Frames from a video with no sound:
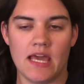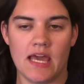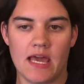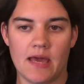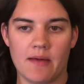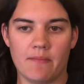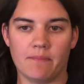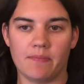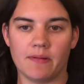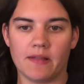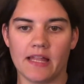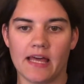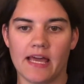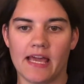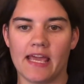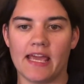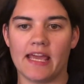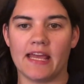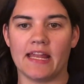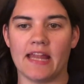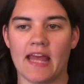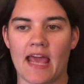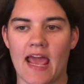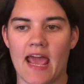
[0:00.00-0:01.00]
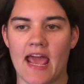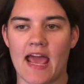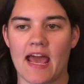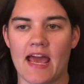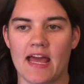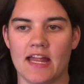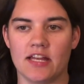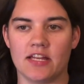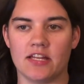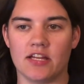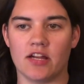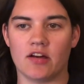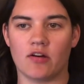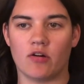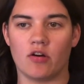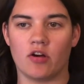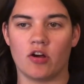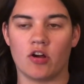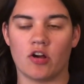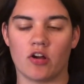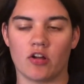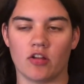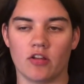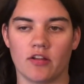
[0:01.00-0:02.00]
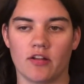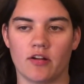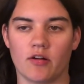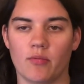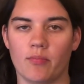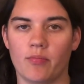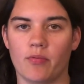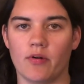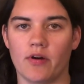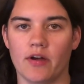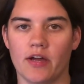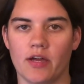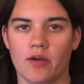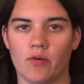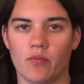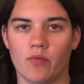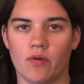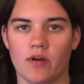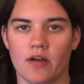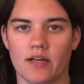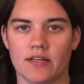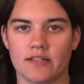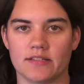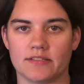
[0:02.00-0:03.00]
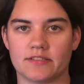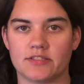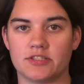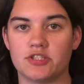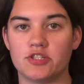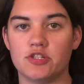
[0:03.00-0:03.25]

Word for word: and played and her little boy was